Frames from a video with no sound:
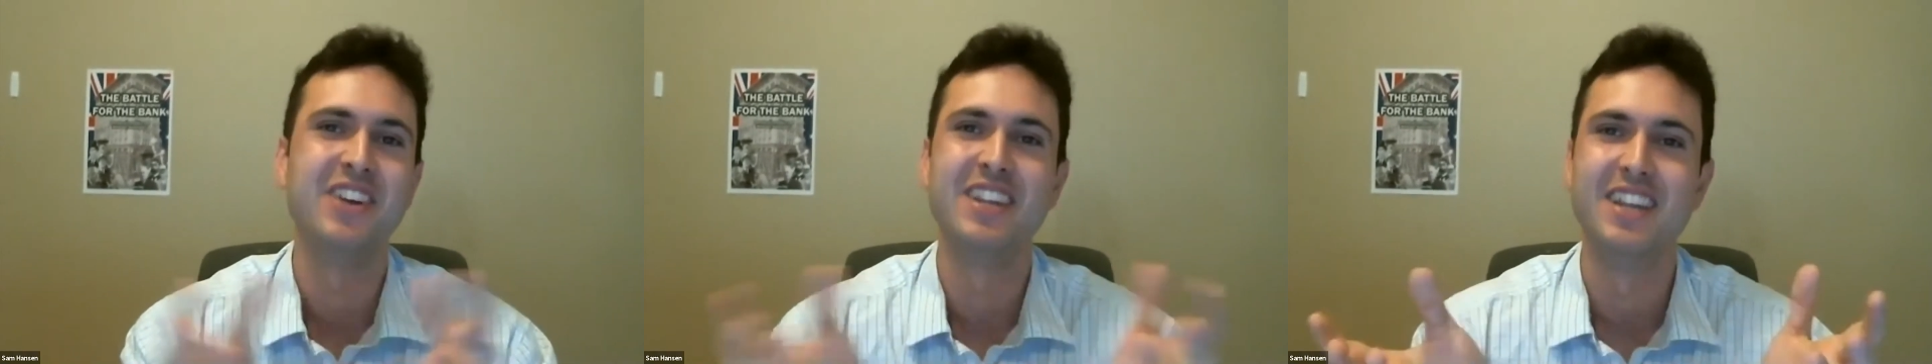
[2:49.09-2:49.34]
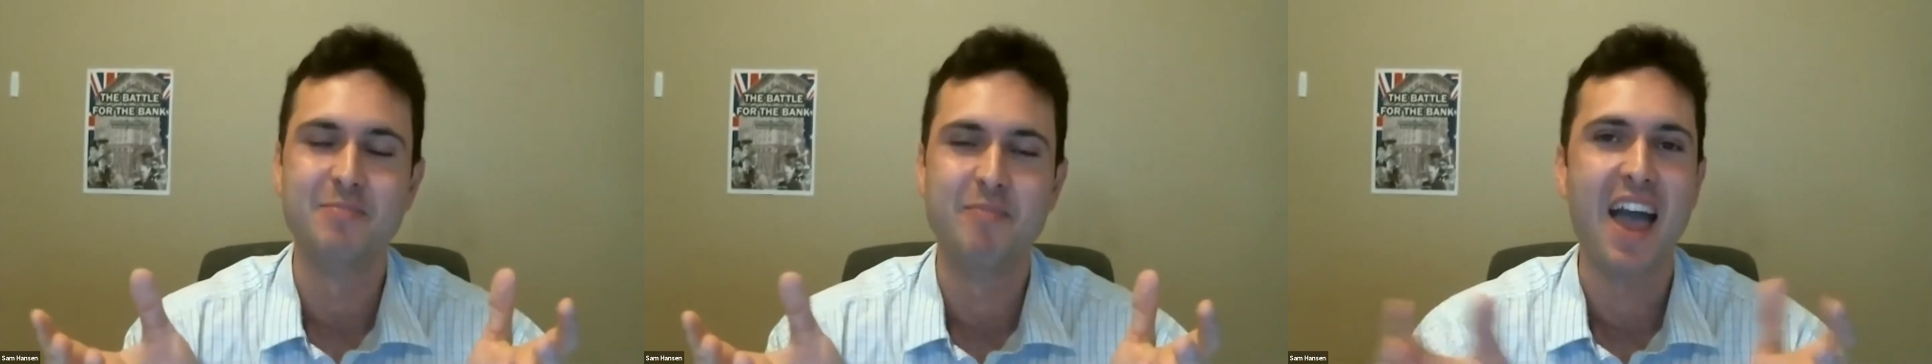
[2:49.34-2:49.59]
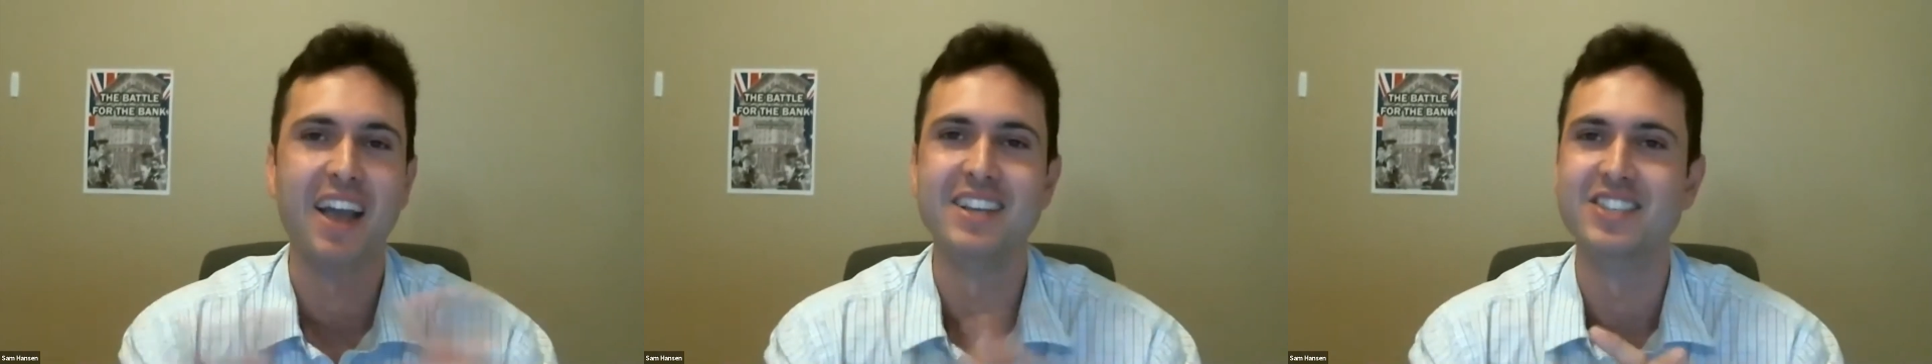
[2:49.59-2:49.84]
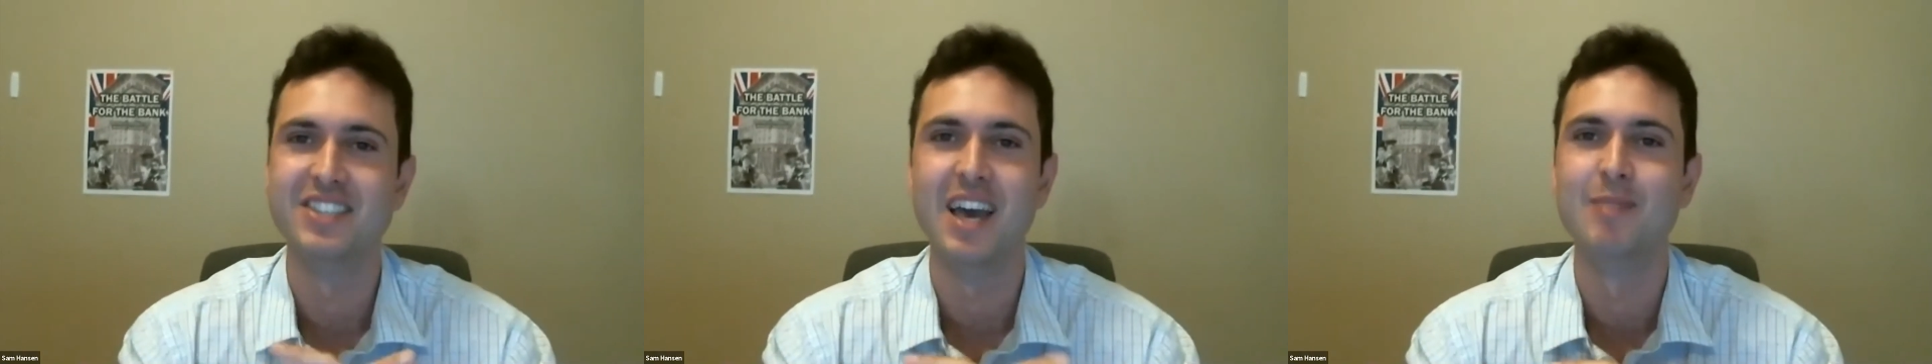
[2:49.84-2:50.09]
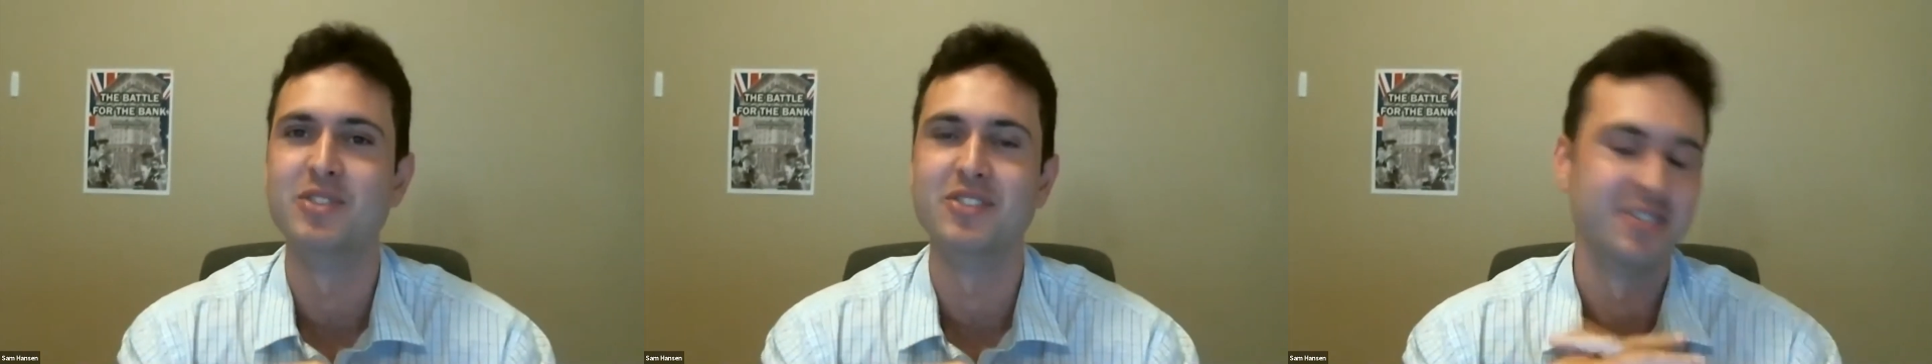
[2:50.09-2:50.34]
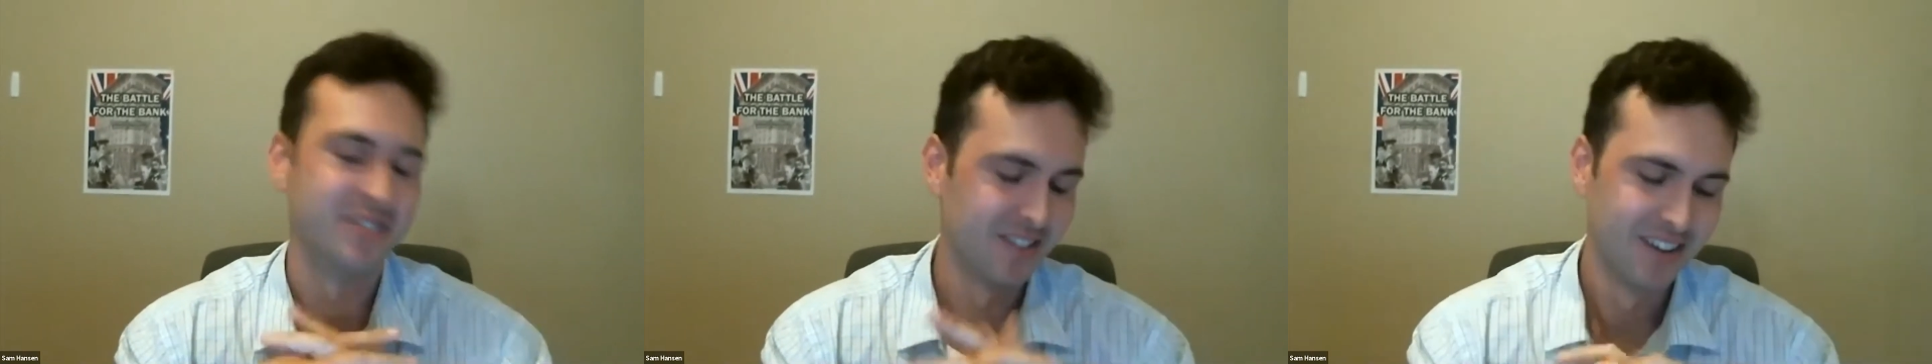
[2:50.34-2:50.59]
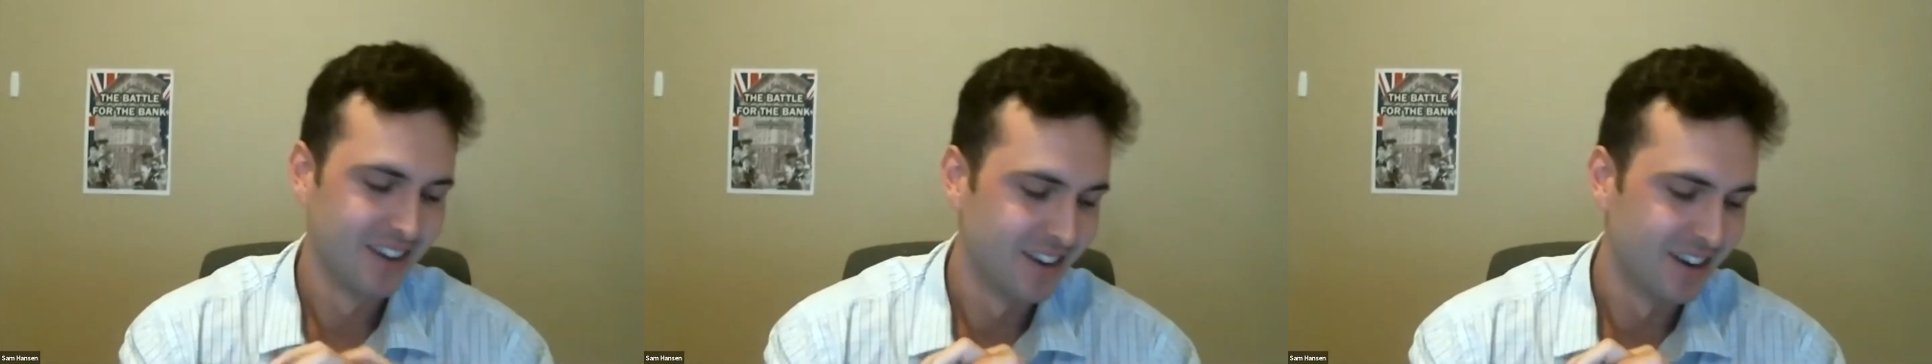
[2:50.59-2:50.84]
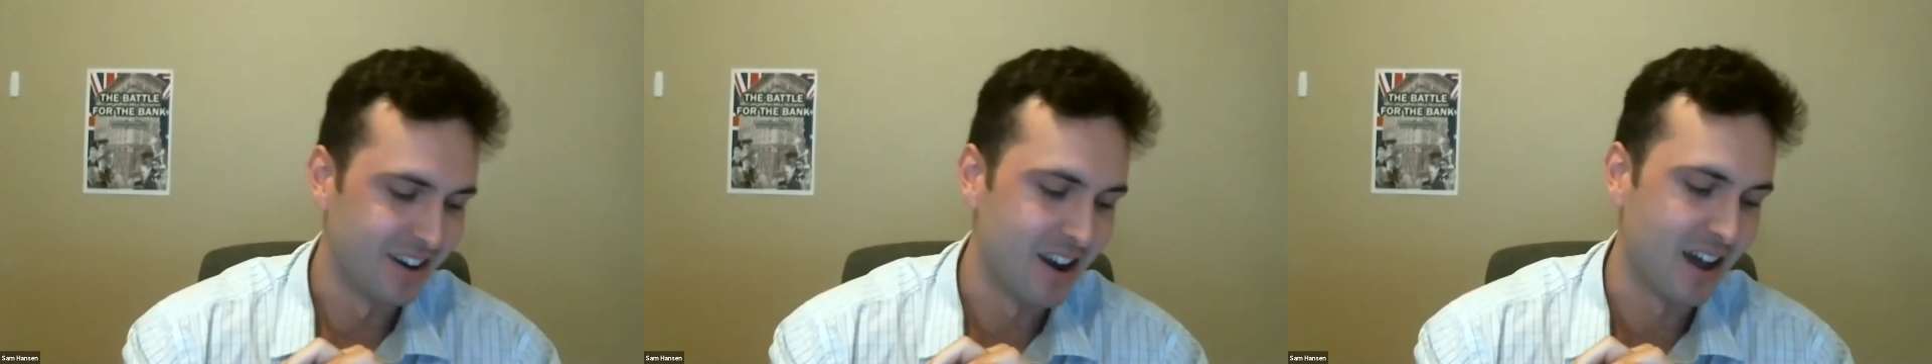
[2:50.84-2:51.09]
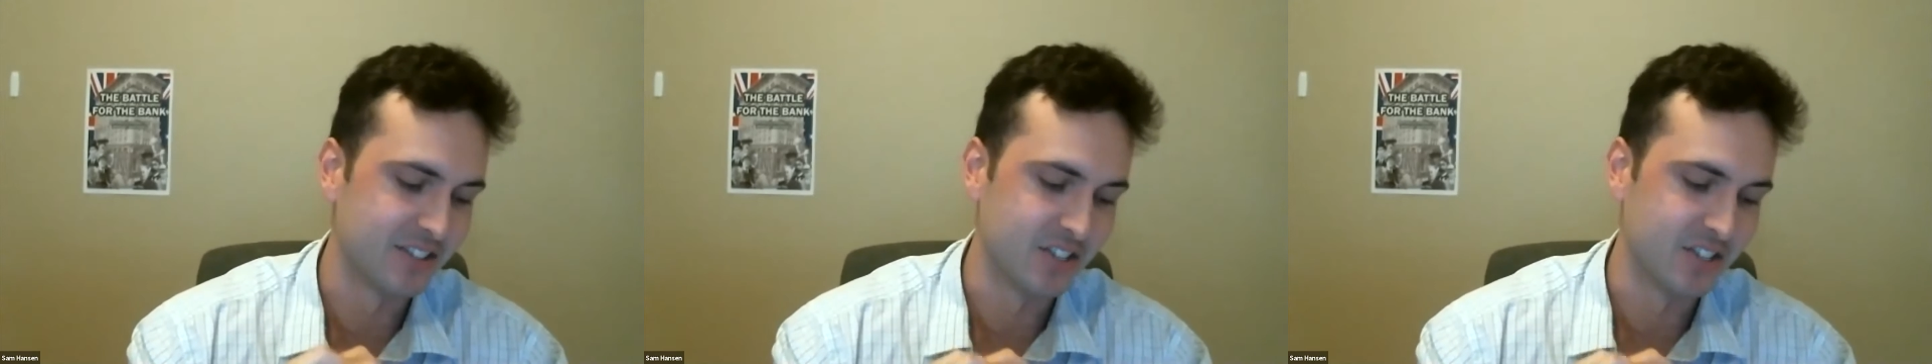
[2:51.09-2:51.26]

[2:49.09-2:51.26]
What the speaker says: less back, it's just absolute nuts.